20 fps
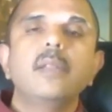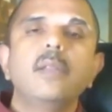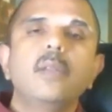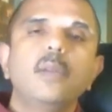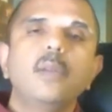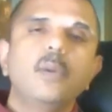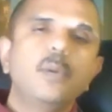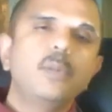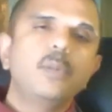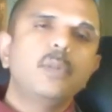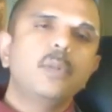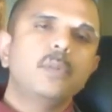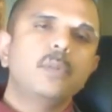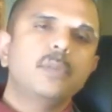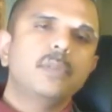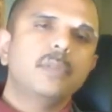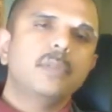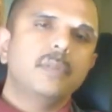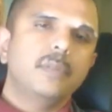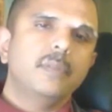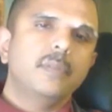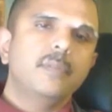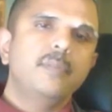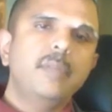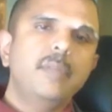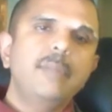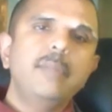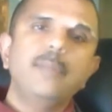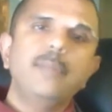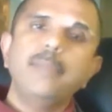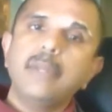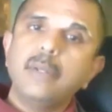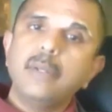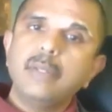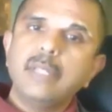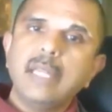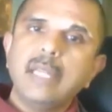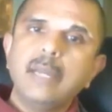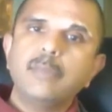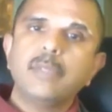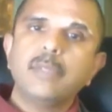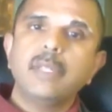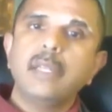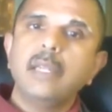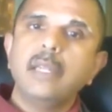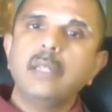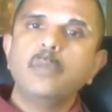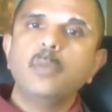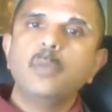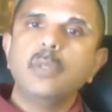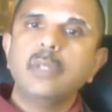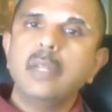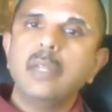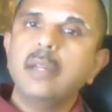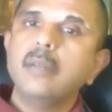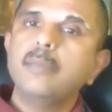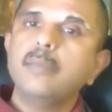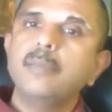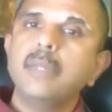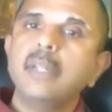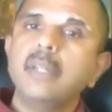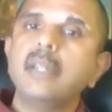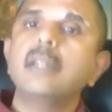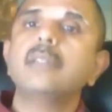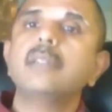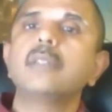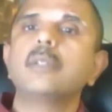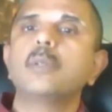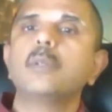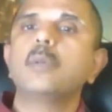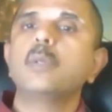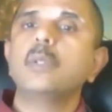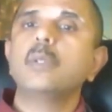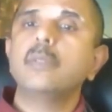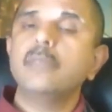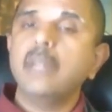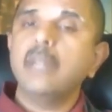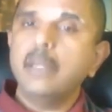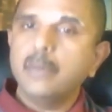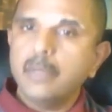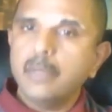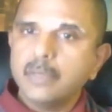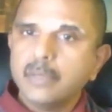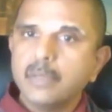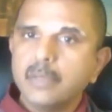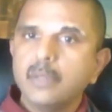Who knows? Maybe better times ahead will come because coronavirus